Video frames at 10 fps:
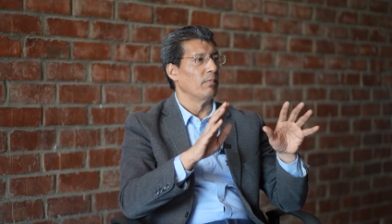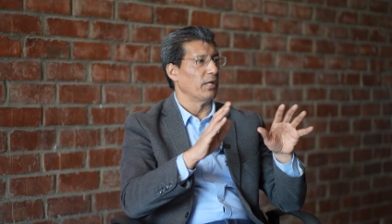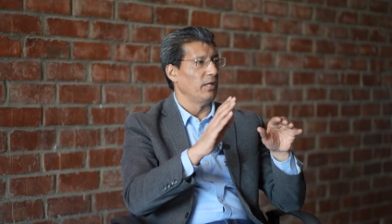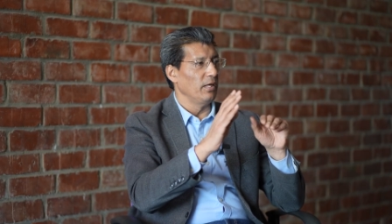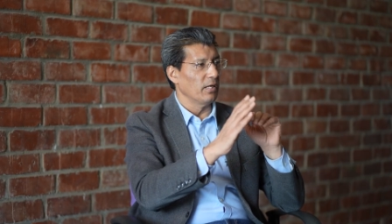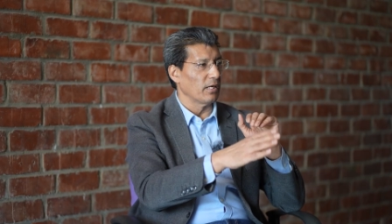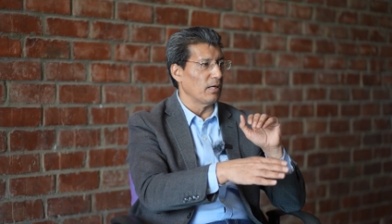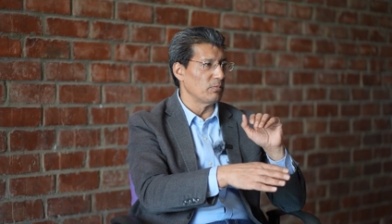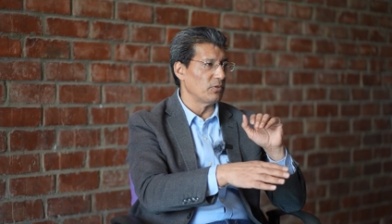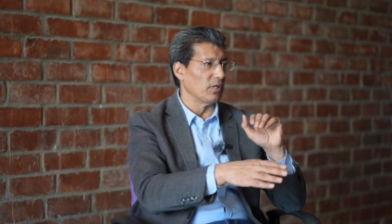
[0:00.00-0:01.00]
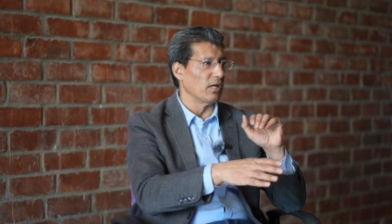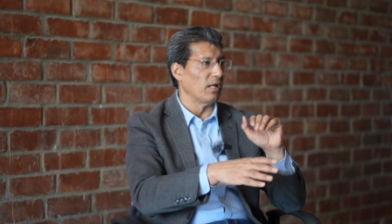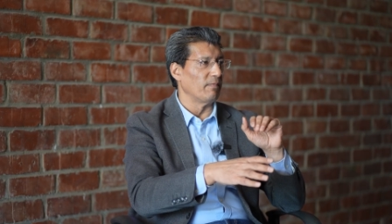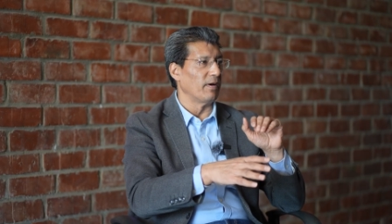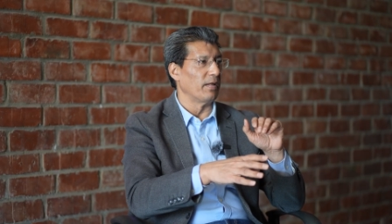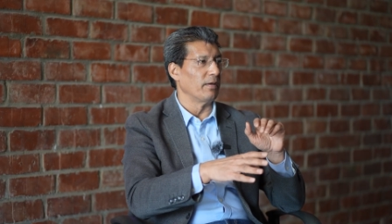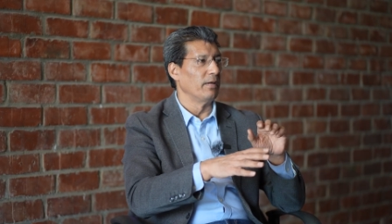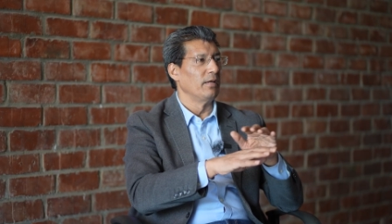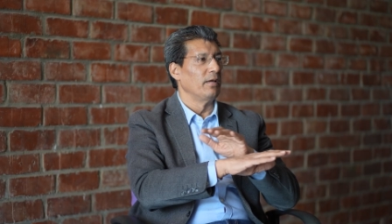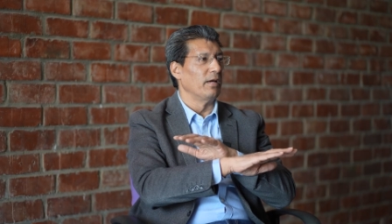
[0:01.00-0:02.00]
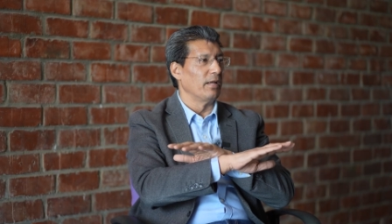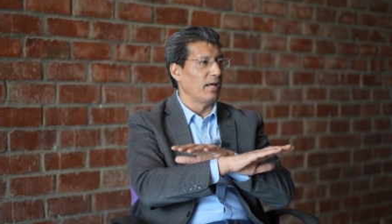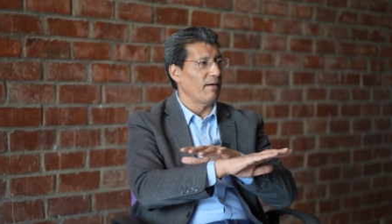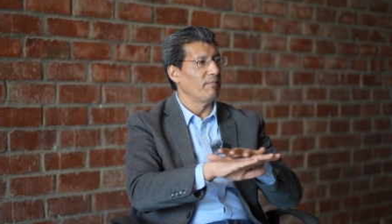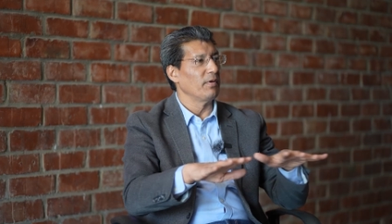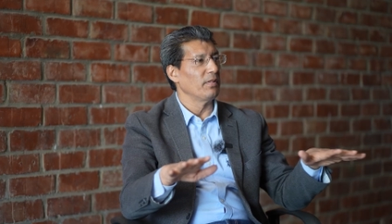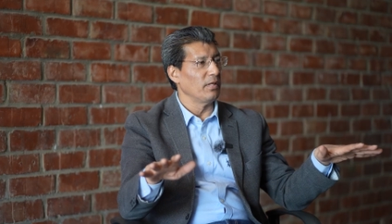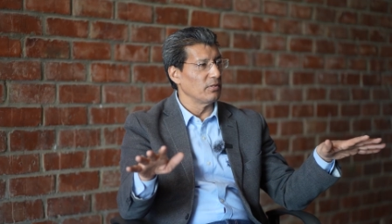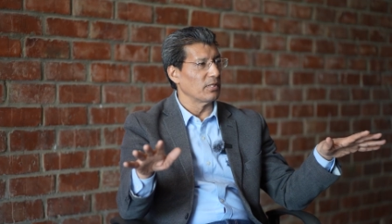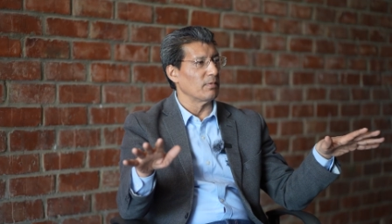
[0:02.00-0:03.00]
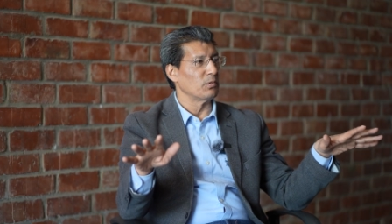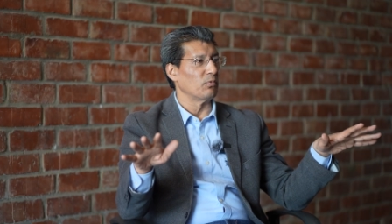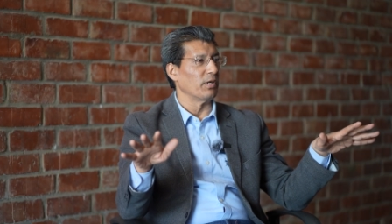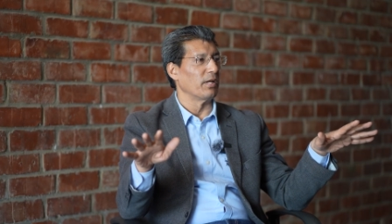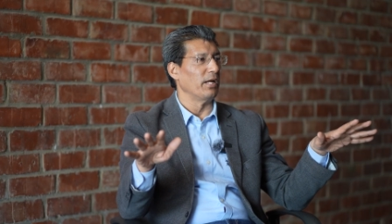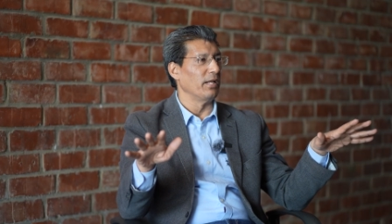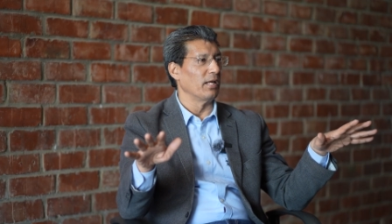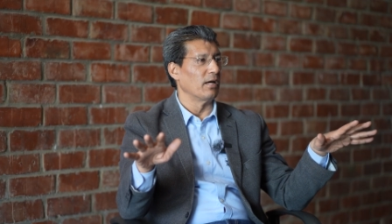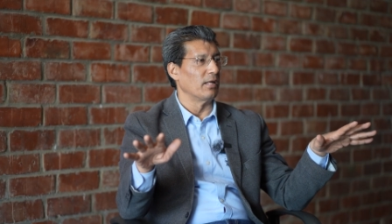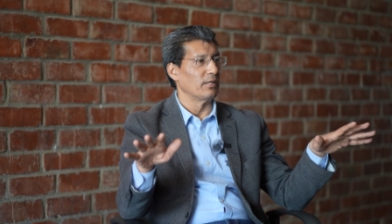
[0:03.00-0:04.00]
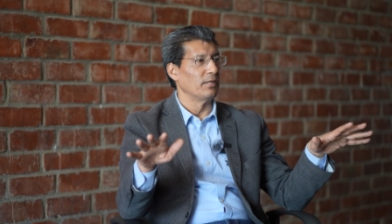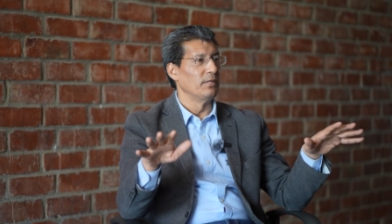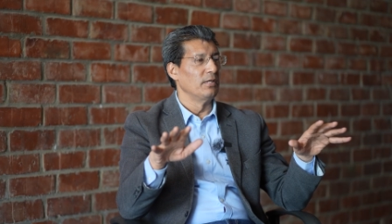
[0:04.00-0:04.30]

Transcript: But here comes the Galwan, and everything comes to a grinding halt.